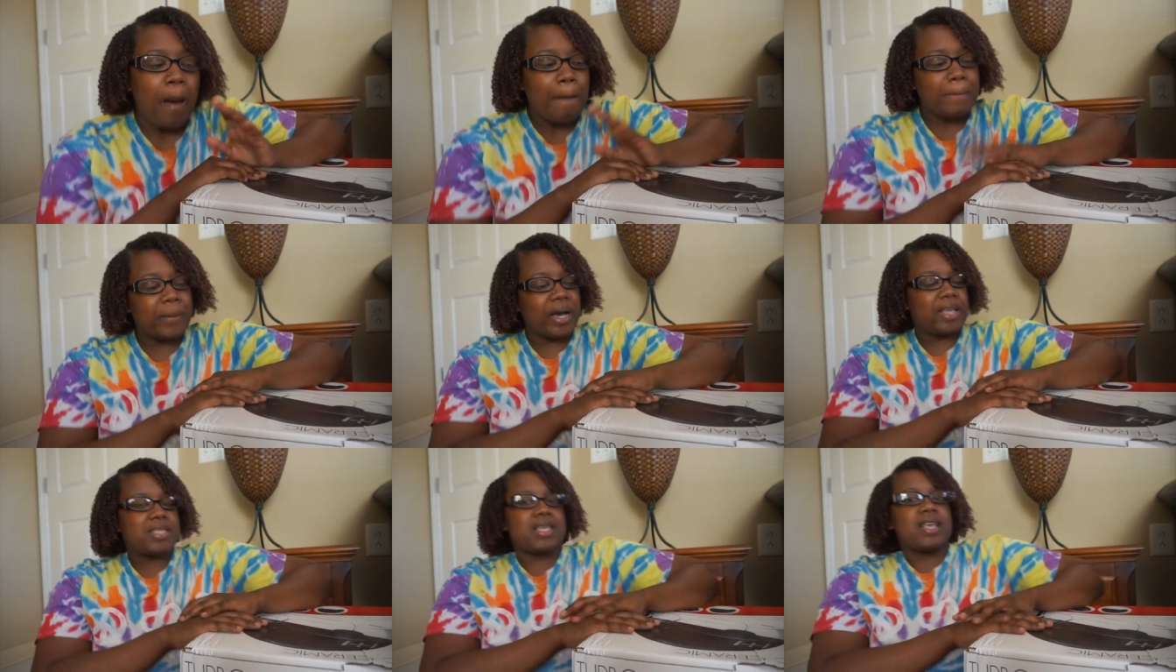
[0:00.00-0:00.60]

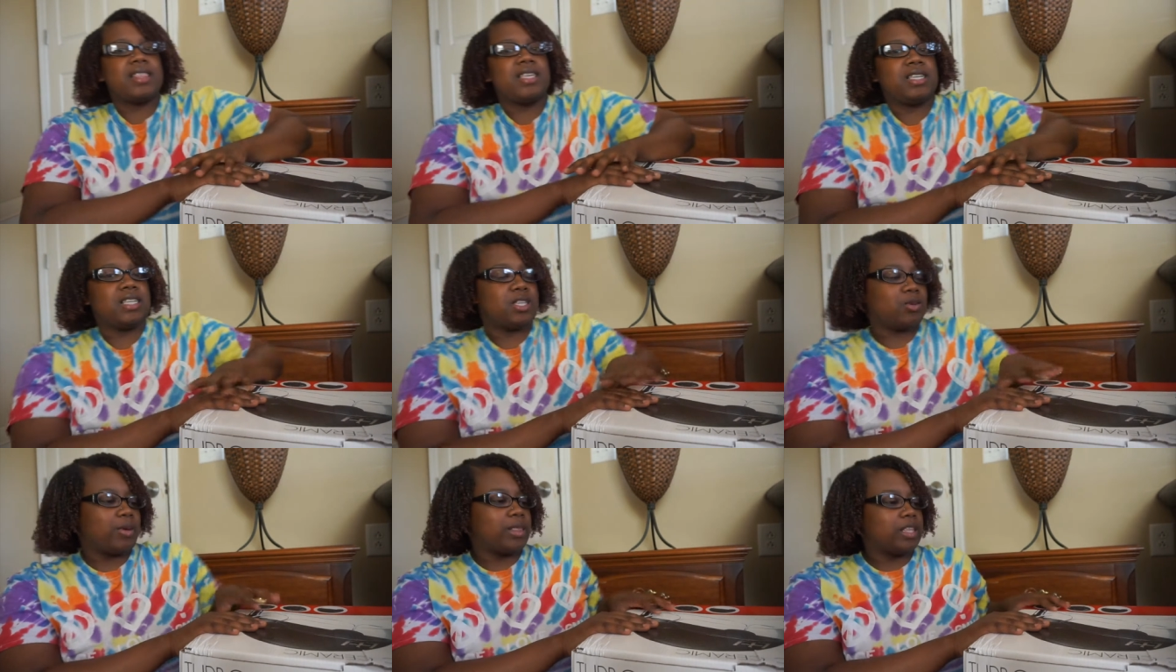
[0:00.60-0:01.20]
but this
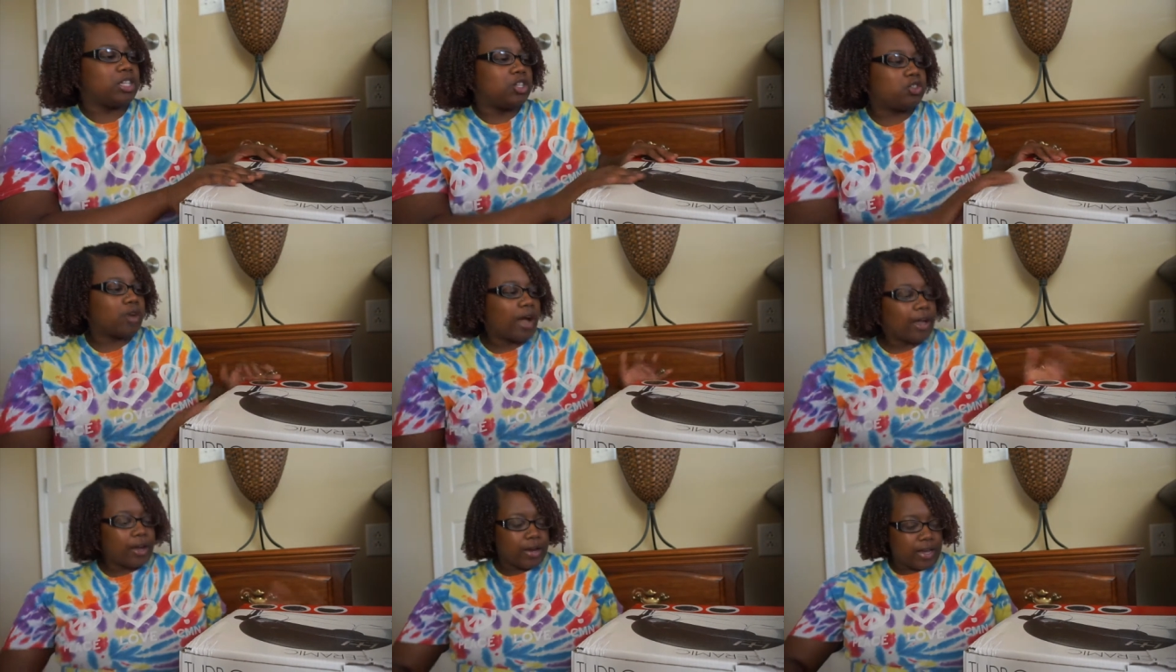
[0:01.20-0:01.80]
is what the
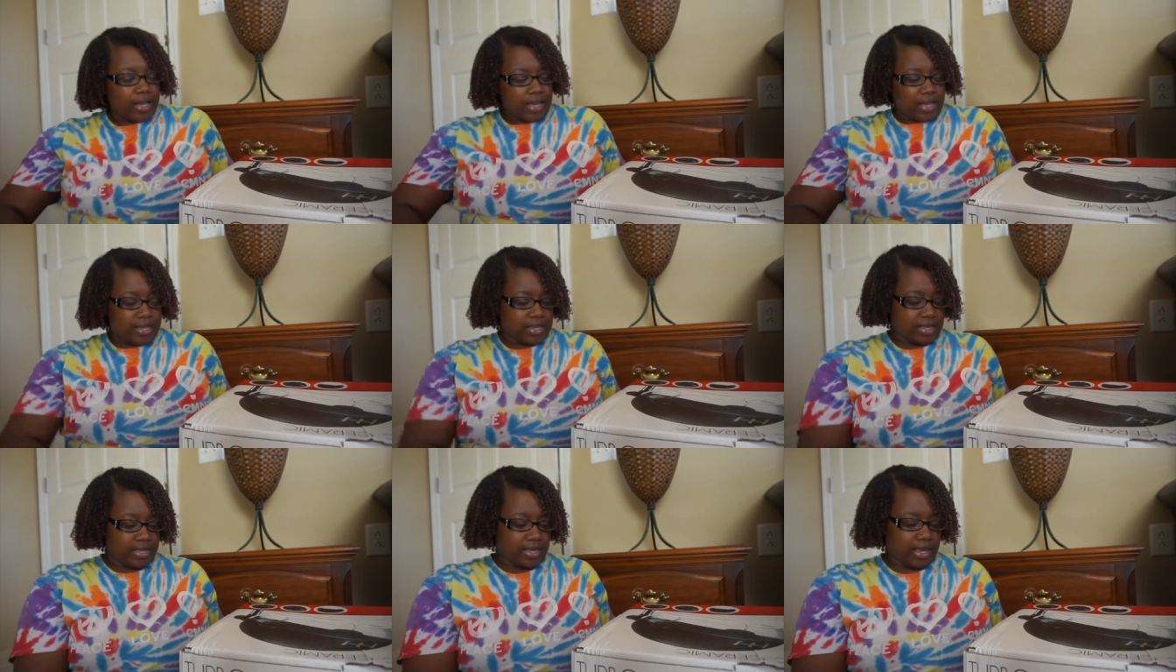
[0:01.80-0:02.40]
dryer
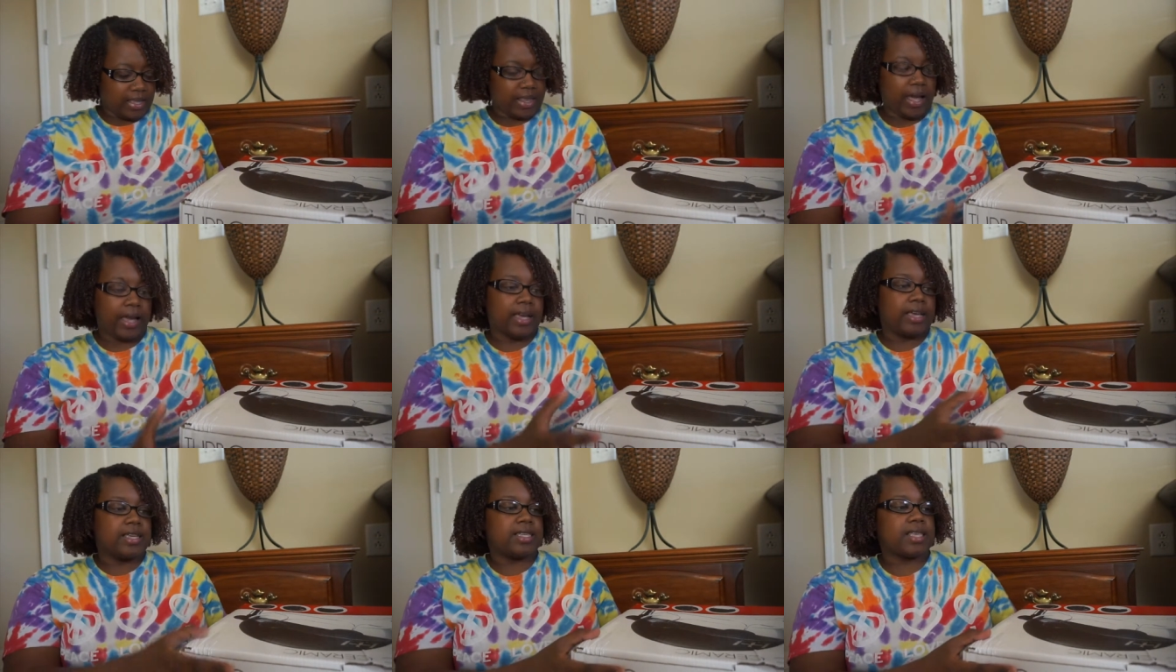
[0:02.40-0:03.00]
is looking
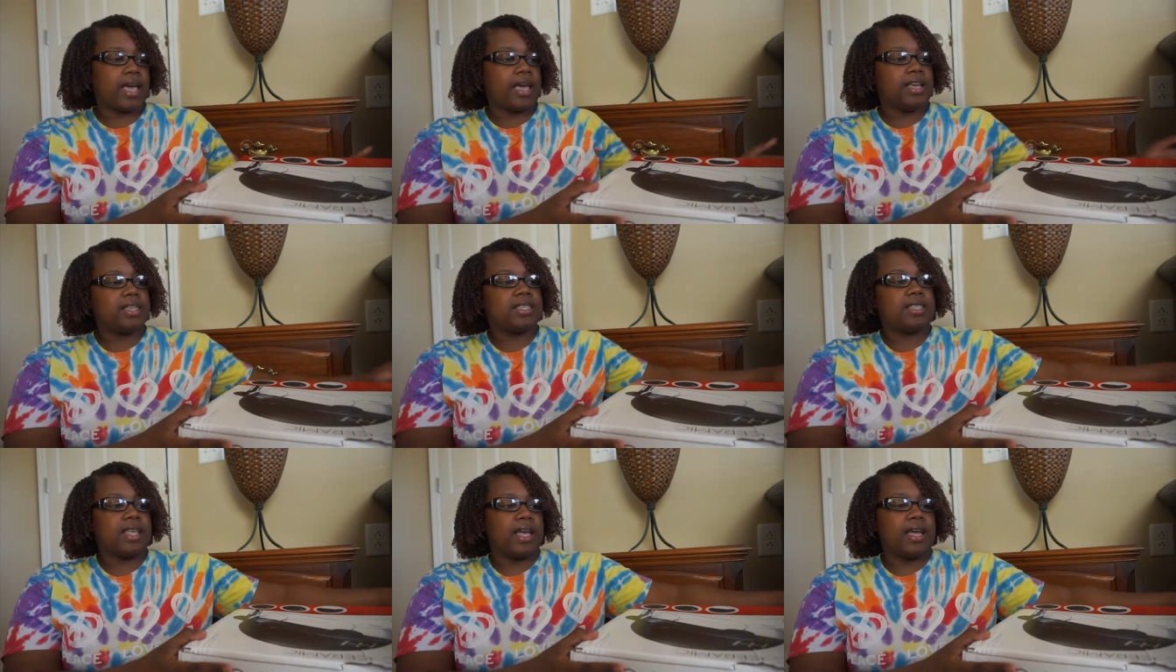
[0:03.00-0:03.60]
like it's a
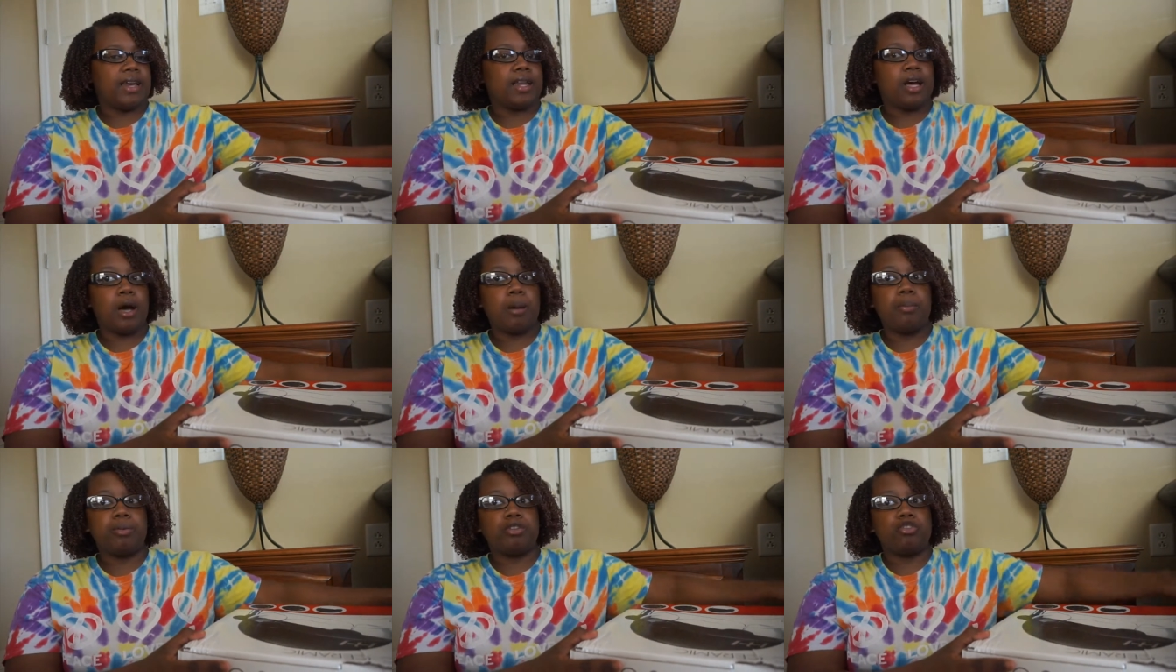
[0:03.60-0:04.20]
stand
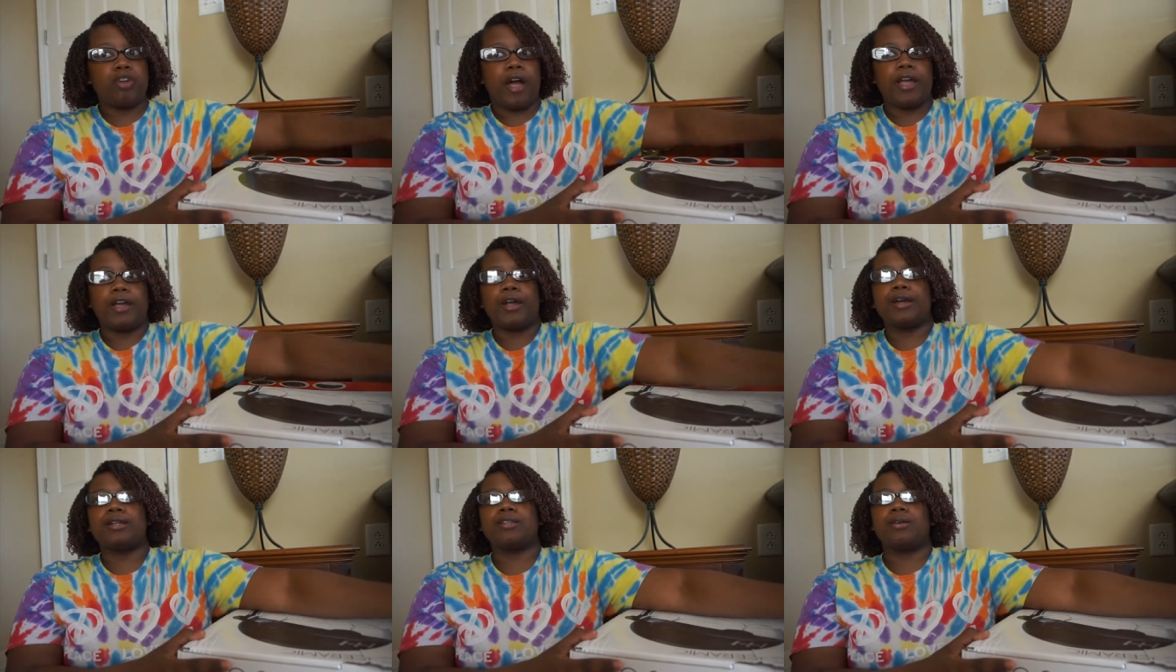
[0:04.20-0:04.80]
up
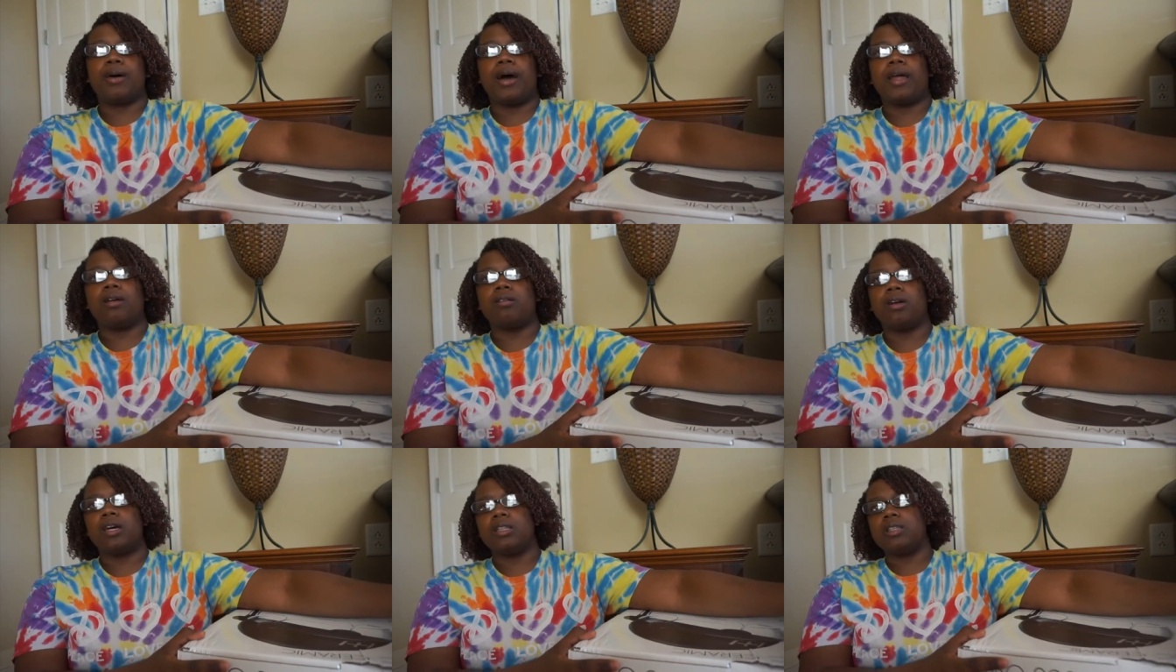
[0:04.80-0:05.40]
dryer so i
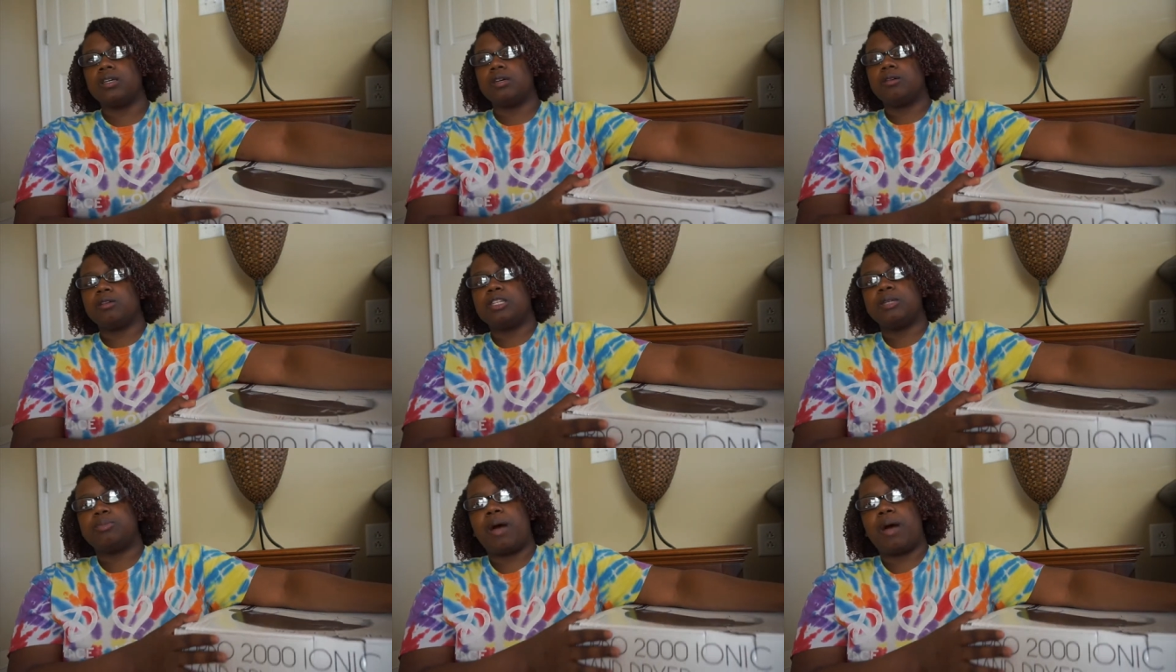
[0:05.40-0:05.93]
don't have to